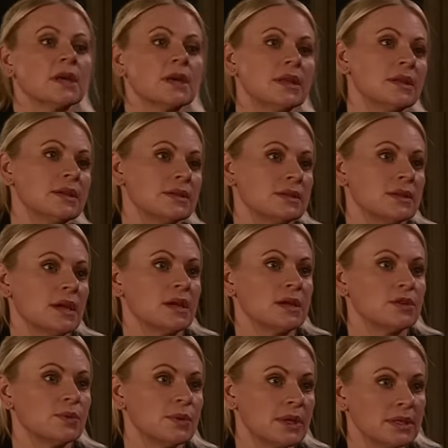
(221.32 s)
At this
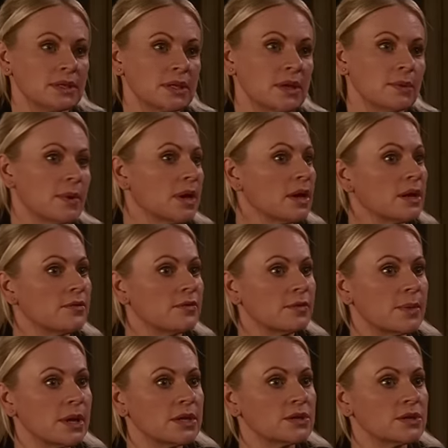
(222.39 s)
stage, we'd like to keep any
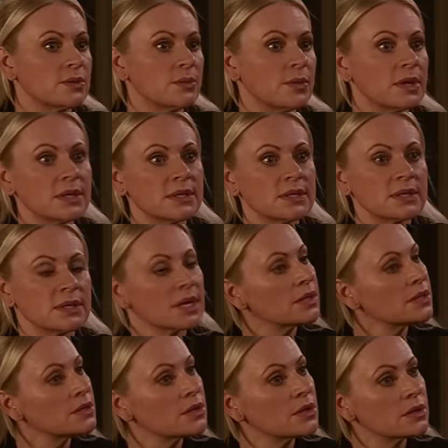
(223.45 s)
information within as tight a
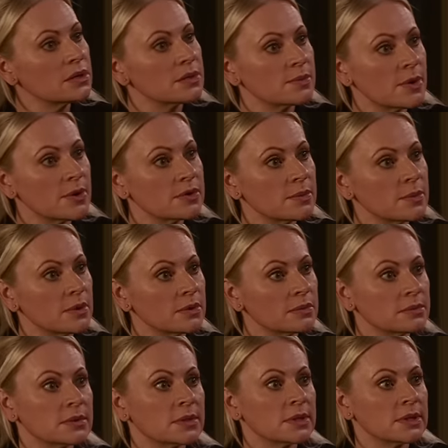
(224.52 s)
circle as possible.
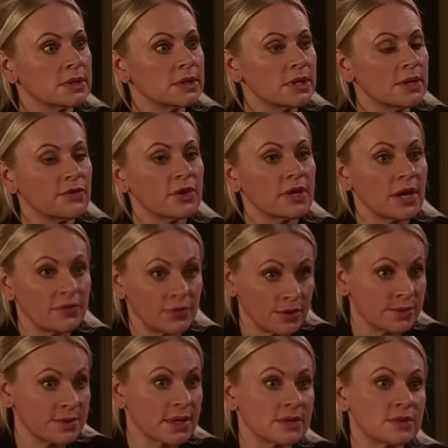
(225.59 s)
If your nephew
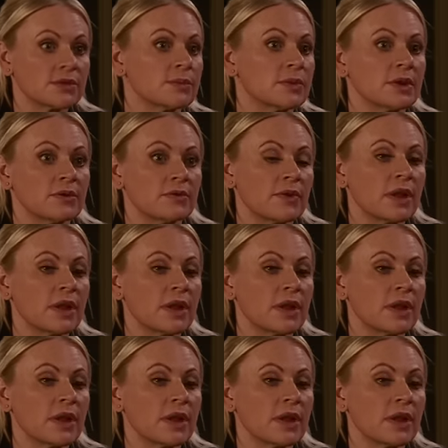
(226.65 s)
says something of